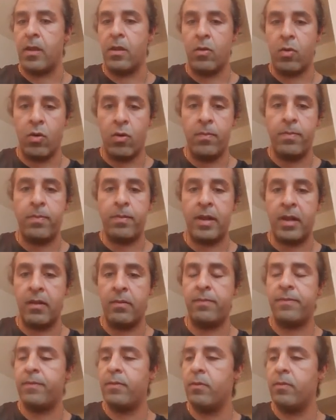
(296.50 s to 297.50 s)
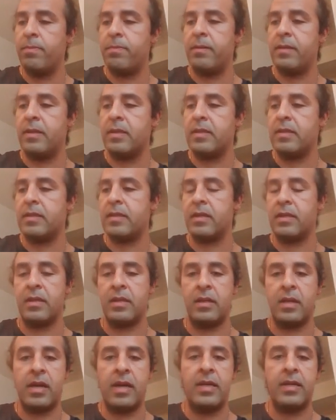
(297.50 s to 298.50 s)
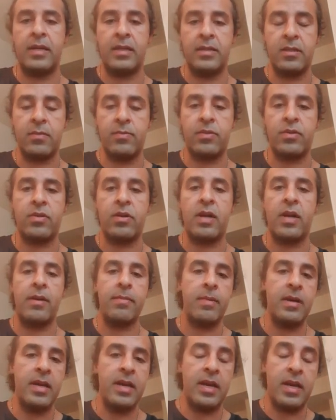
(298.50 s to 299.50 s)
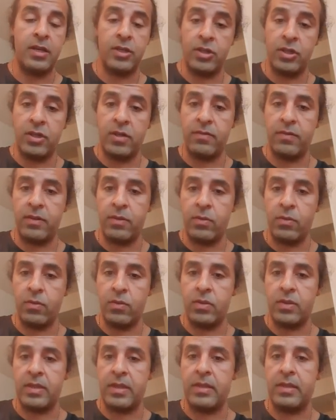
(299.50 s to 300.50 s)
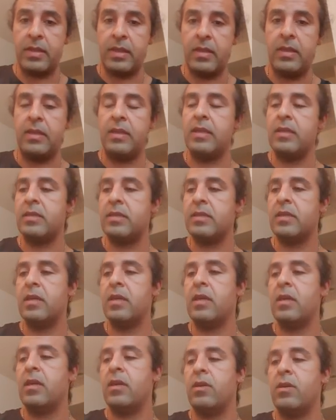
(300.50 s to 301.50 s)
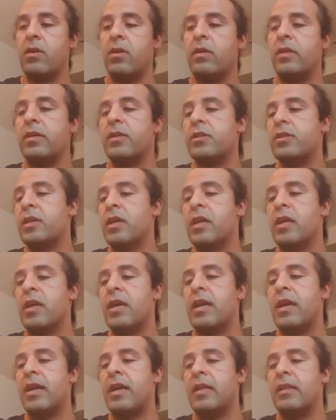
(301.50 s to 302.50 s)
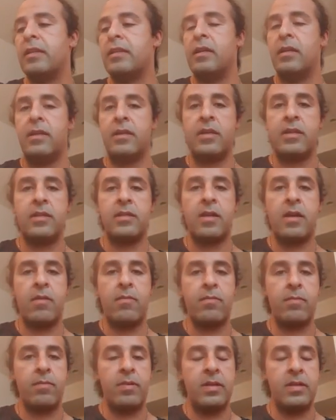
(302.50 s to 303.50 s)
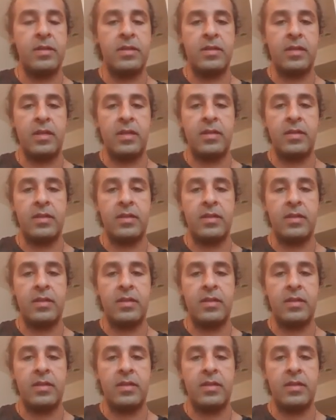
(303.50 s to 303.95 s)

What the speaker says: hope helpful. Please like and subscribe and share with those that need this knowledge. And till next time, please stay